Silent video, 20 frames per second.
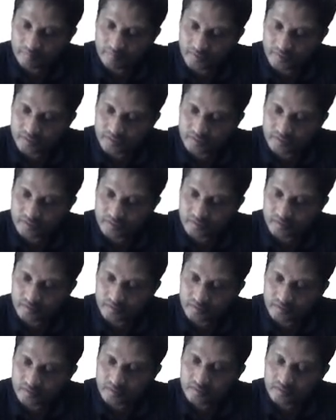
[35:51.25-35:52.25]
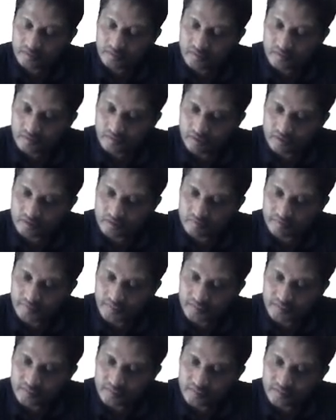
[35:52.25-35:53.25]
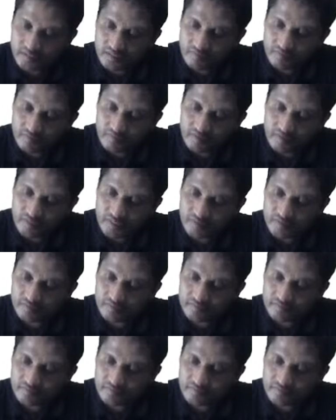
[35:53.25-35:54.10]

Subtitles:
plus cos square x is equal to t.